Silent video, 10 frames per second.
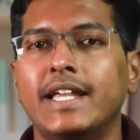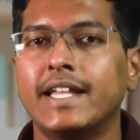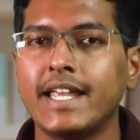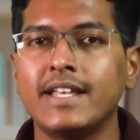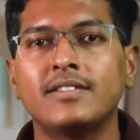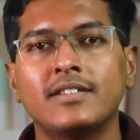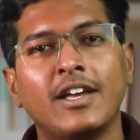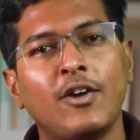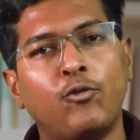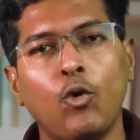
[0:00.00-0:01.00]
Ratings
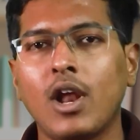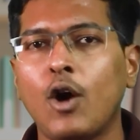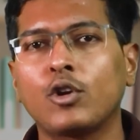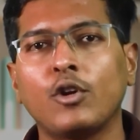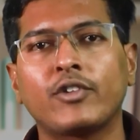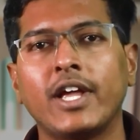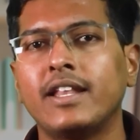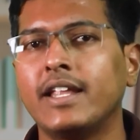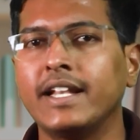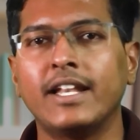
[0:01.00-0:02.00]
4 out of
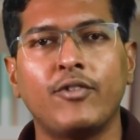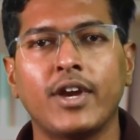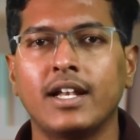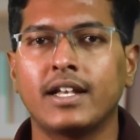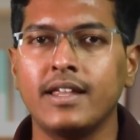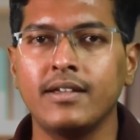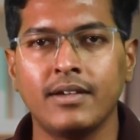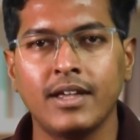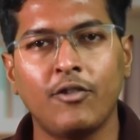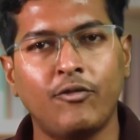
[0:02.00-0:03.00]
10 in difficulty,
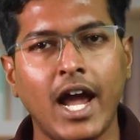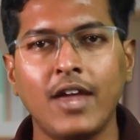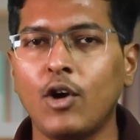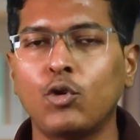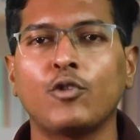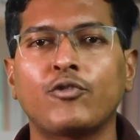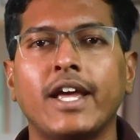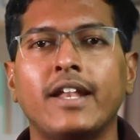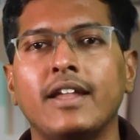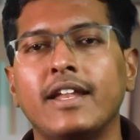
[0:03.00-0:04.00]
5 out of
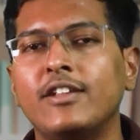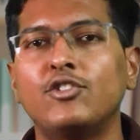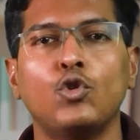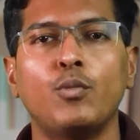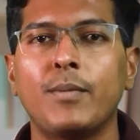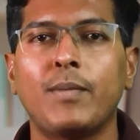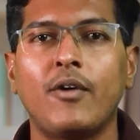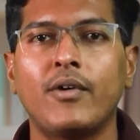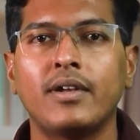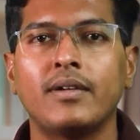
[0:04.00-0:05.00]
10 in resume
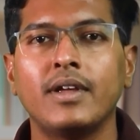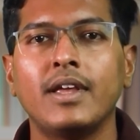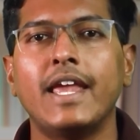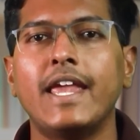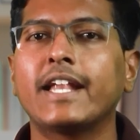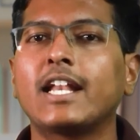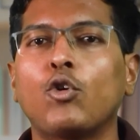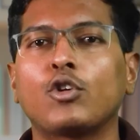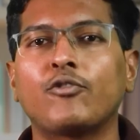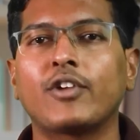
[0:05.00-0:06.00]
power, 8
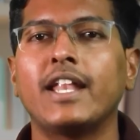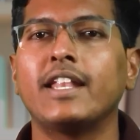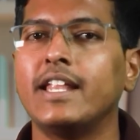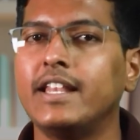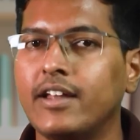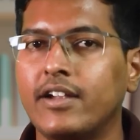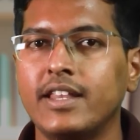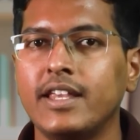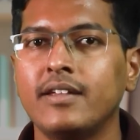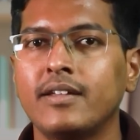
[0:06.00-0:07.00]
out of 10 in
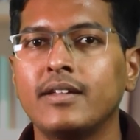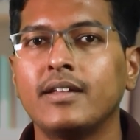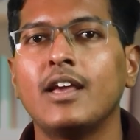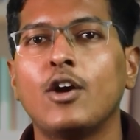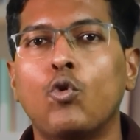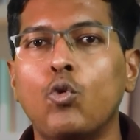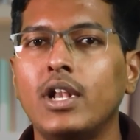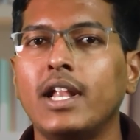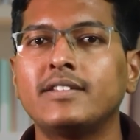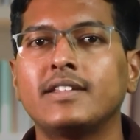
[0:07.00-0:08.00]
learning,
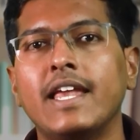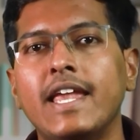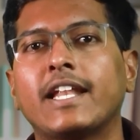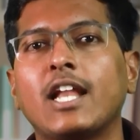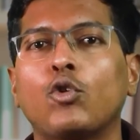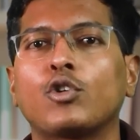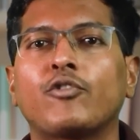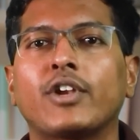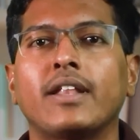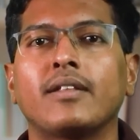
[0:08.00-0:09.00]
coolness 8 out
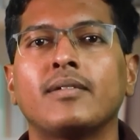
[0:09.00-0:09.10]
of 10.